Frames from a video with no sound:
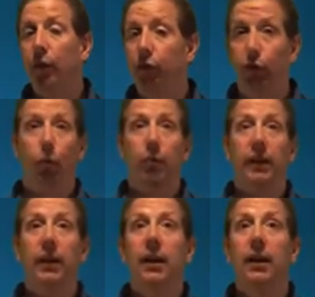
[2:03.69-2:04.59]

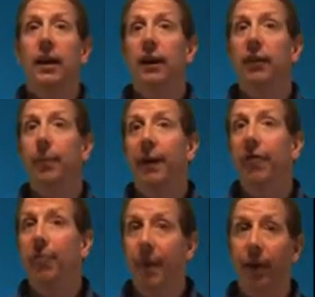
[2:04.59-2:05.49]
Jewelry is made
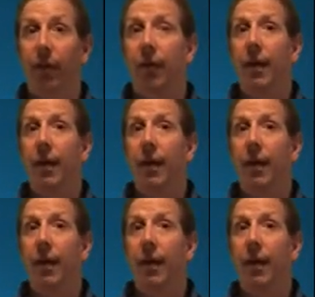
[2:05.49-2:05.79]
of metal